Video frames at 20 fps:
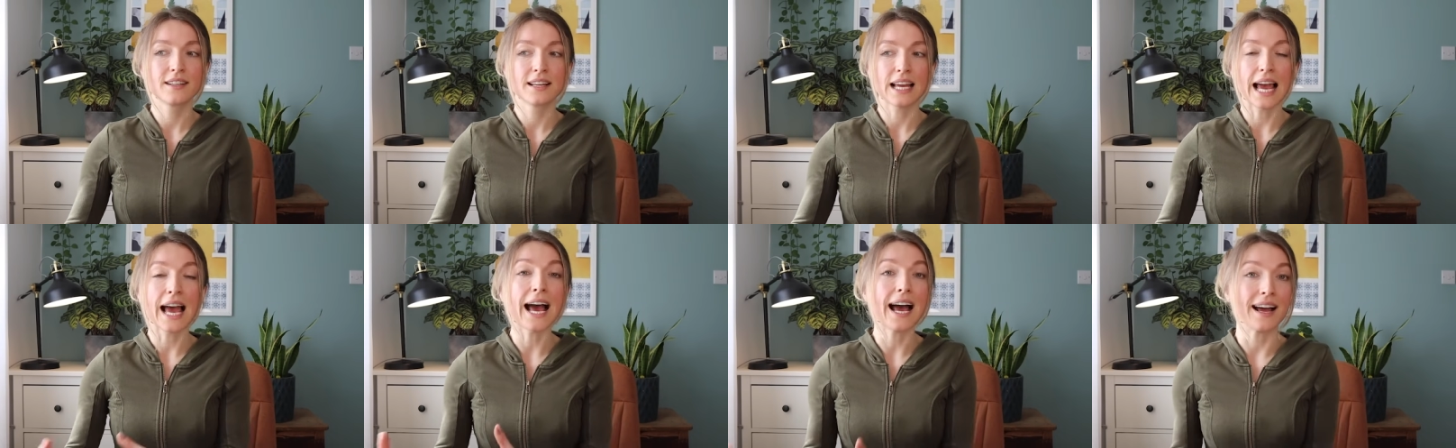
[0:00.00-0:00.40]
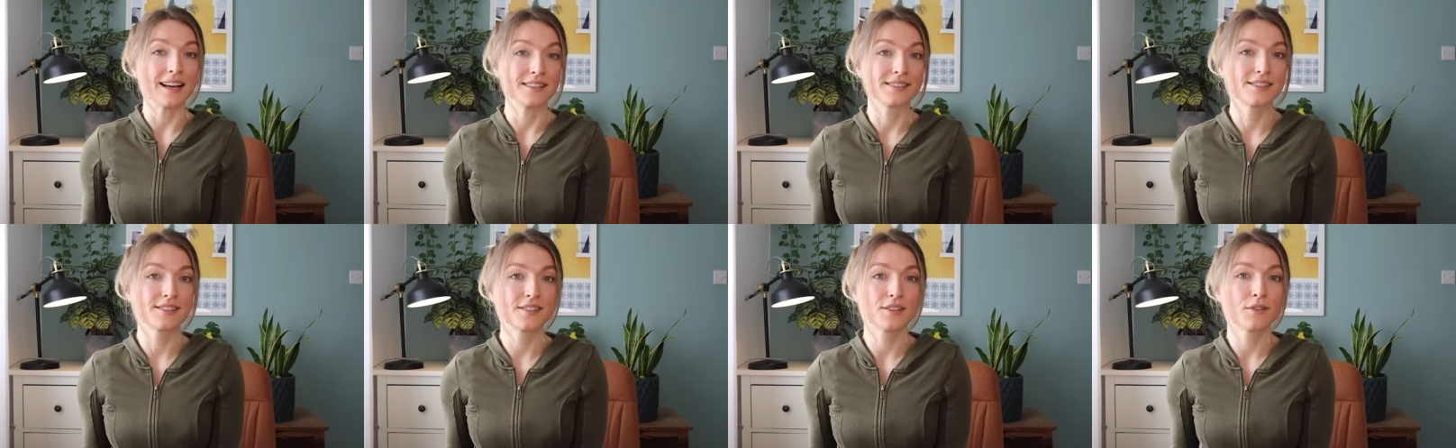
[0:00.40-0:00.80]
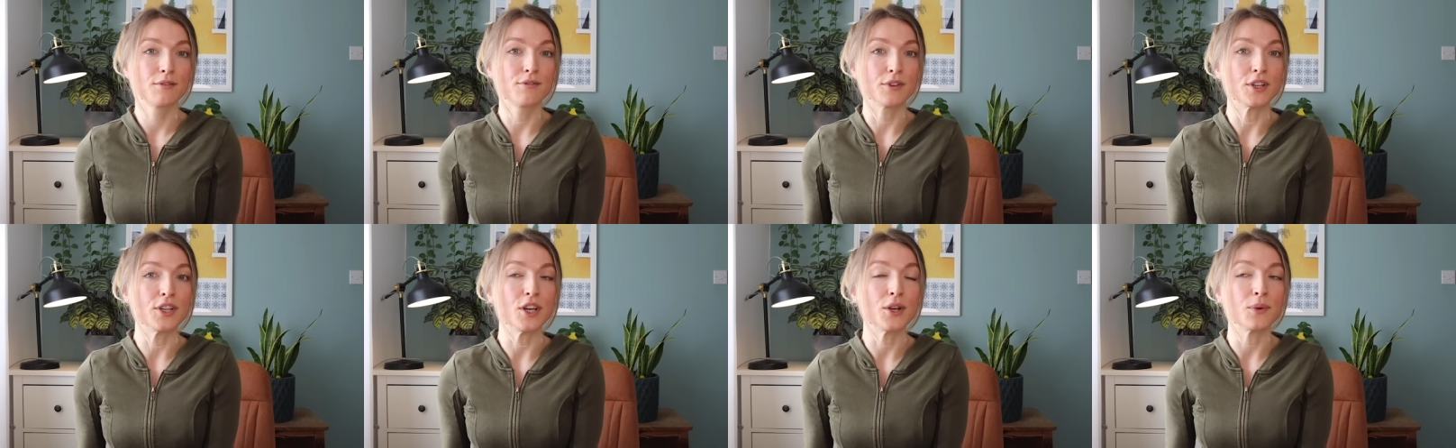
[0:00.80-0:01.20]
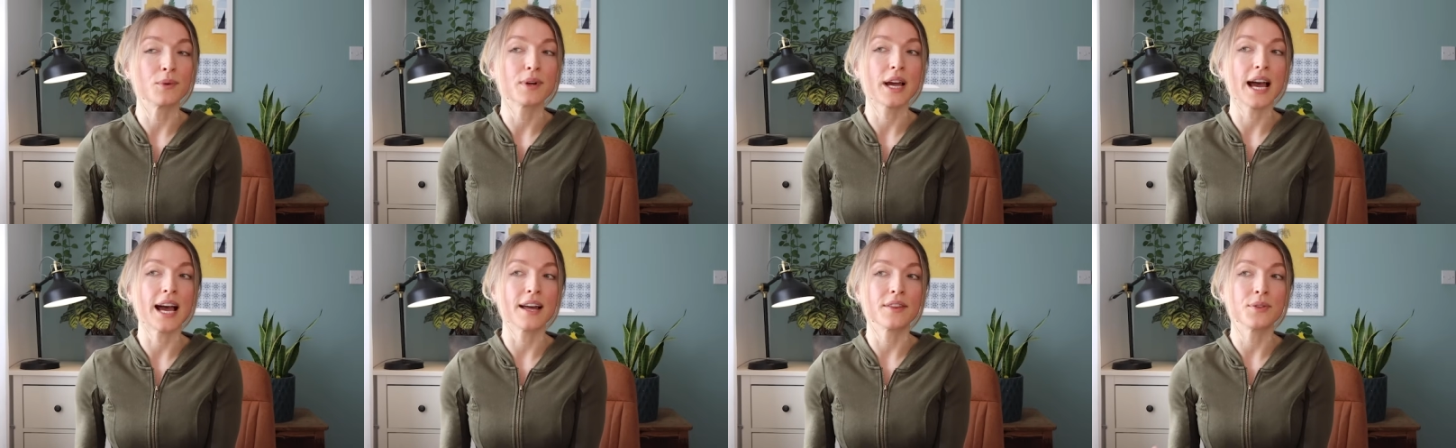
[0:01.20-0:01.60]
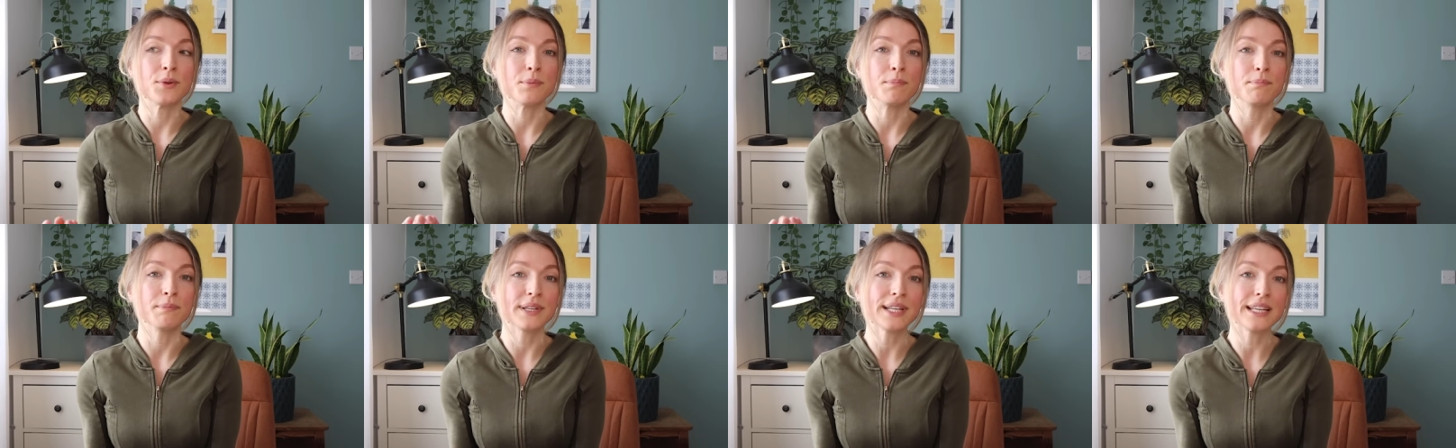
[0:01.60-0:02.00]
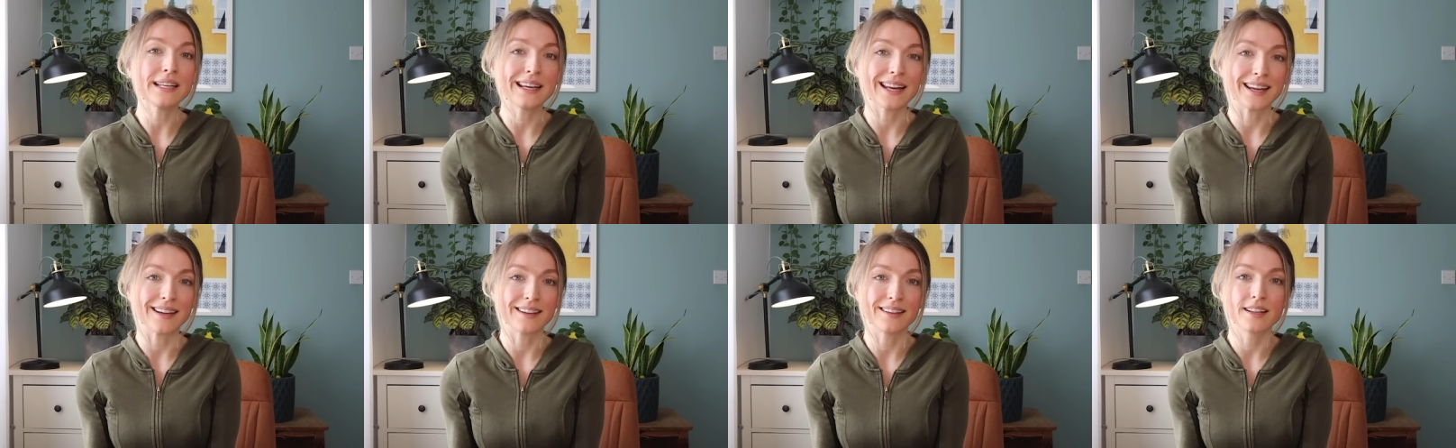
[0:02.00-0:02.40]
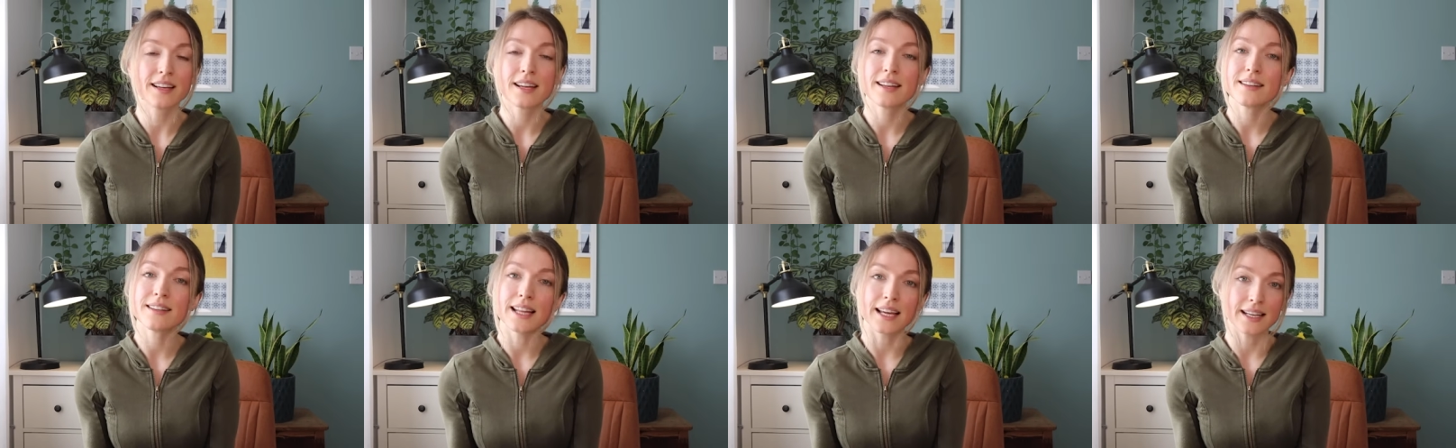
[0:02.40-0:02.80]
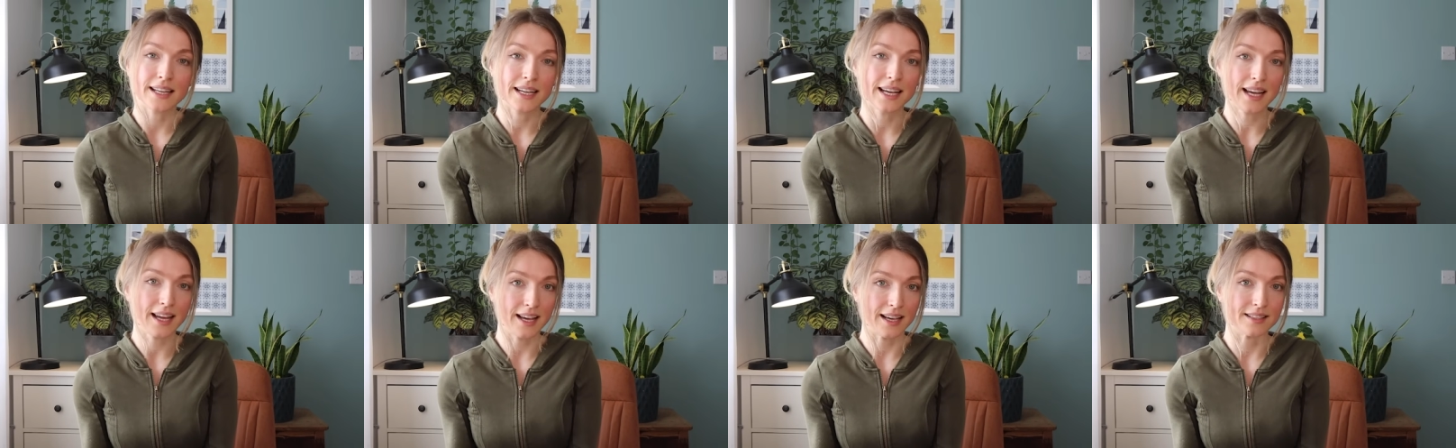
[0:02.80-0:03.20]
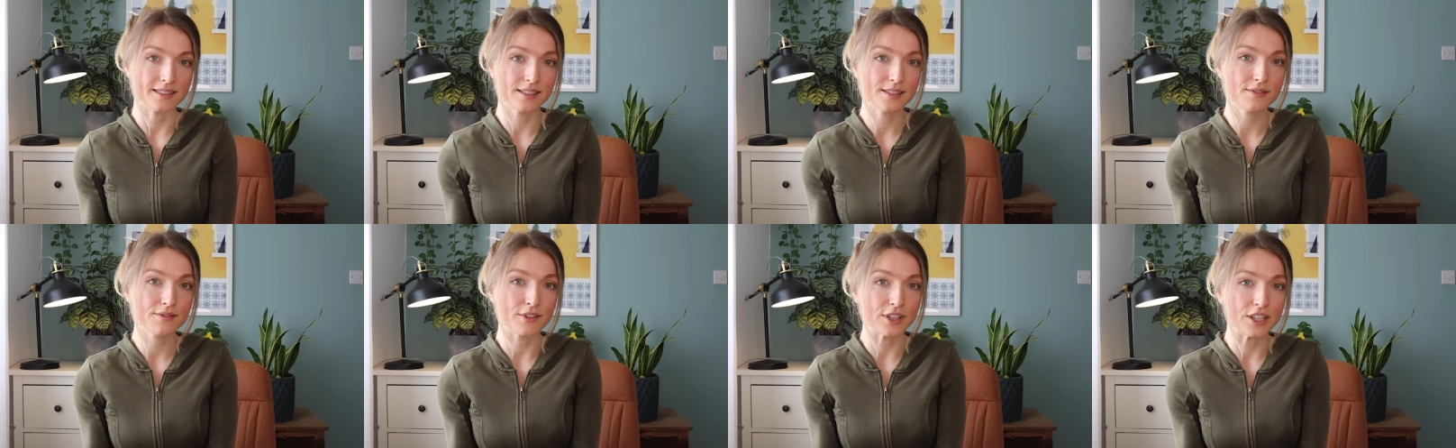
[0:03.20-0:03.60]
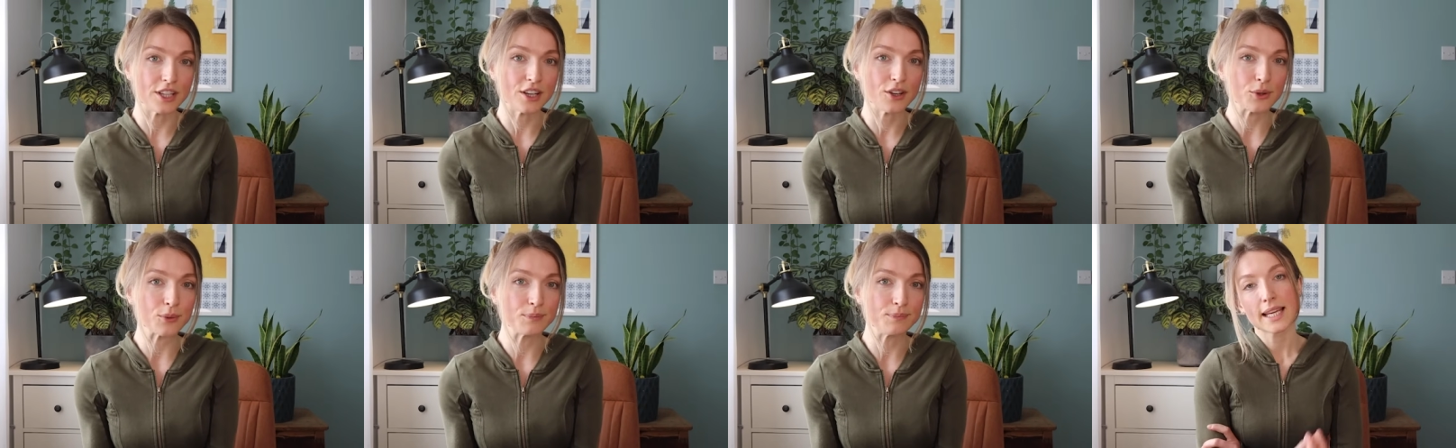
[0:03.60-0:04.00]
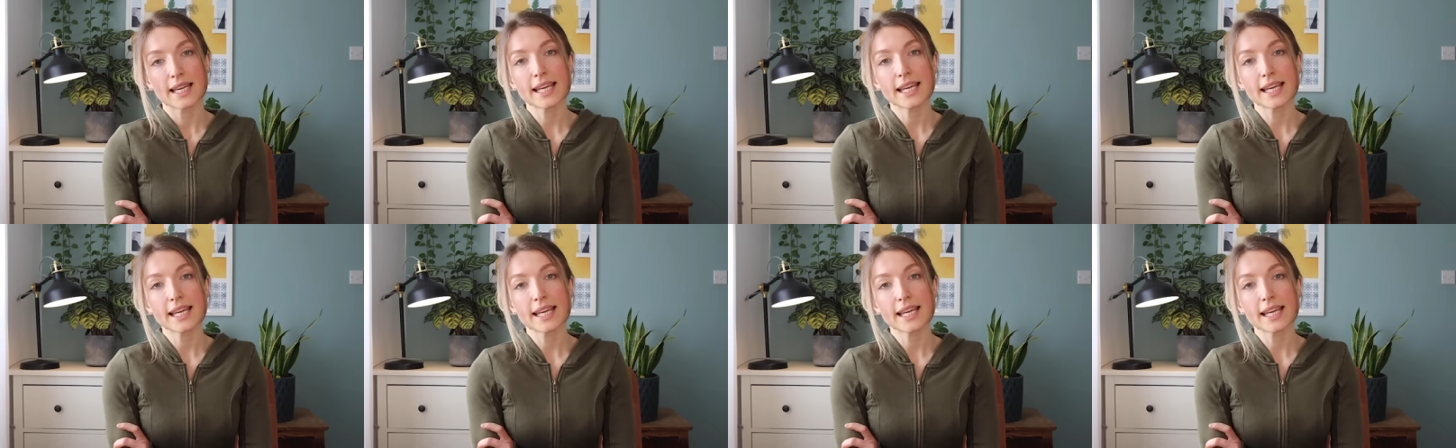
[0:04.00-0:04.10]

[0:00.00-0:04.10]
has for you and the meaning that it has for you.